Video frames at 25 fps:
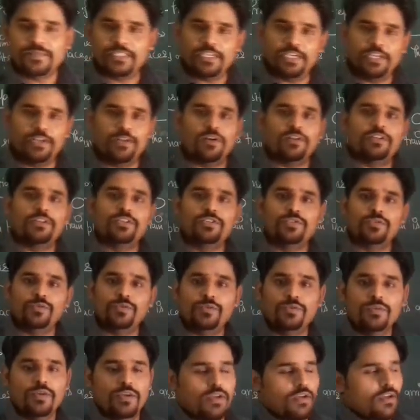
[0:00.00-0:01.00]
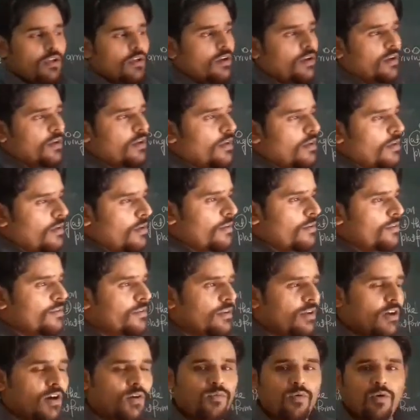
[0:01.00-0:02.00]
in order to
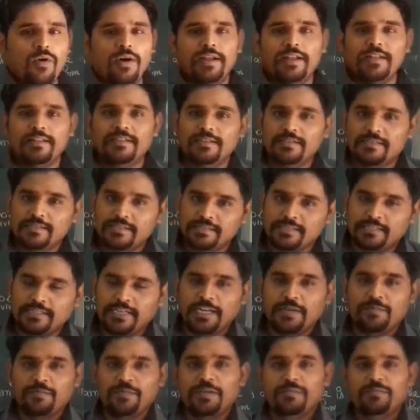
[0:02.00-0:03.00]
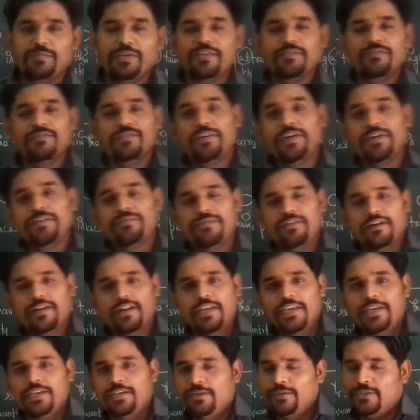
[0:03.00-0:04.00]
avoid this statement being very
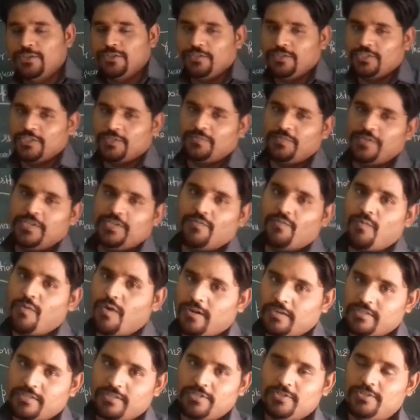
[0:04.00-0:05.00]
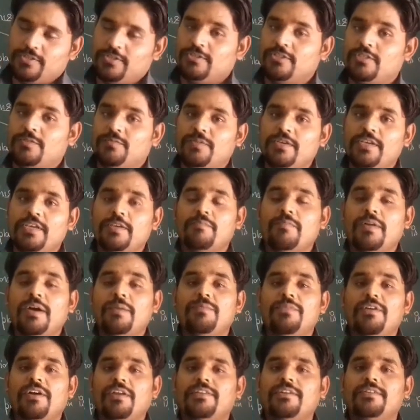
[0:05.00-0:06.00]
funny, you should speak what? You should speak my
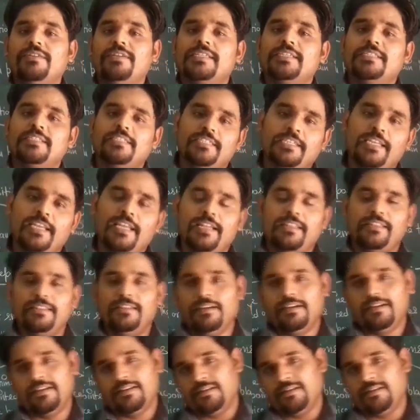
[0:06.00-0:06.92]
brother is sitting at the